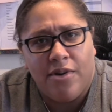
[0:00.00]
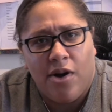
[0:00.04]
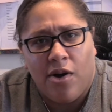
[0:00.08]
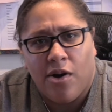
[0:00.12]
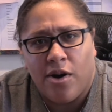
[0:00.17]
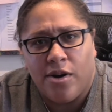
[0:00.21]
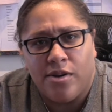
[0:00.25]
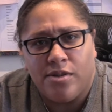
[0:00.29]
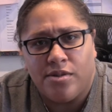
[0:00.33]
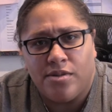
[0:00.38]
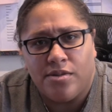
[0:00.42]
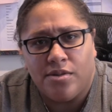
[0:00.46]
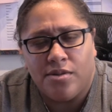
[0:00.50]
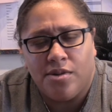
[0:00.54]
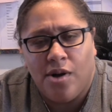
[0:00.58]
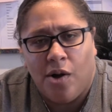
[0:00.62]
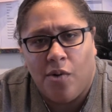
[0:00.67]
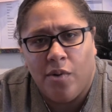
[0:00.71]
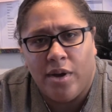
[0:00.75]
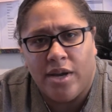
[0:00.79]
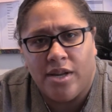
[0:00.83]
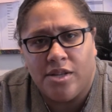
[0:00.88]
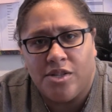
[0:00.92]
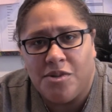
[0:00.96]
aren't
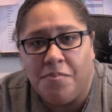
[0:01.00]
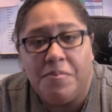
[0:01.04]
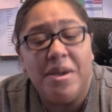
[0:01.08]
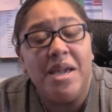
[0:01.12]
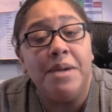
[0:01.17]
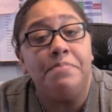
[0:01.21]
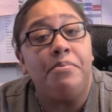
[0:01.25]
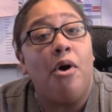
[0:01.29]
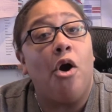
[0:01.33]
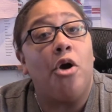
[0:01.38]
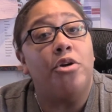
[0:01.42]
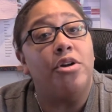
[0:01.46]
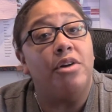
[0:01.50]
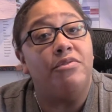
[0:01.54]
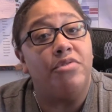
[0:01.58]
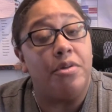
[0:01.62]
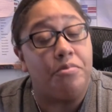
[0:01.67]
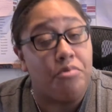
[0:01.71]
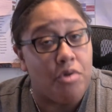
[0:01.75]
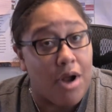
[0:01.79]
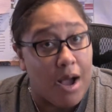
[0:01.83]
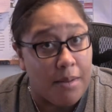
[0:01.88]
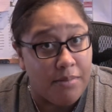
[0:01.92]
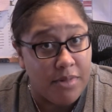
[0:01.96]
going to be part of the
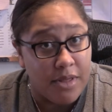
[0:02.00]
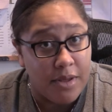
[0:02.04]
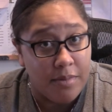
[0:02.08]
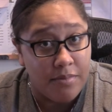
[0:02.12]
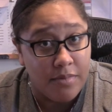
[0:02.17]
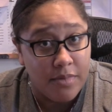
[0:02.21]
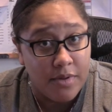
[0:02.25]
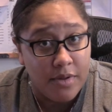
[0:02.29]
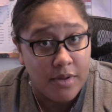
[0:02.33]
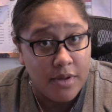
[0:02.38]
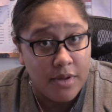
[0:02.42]
problem.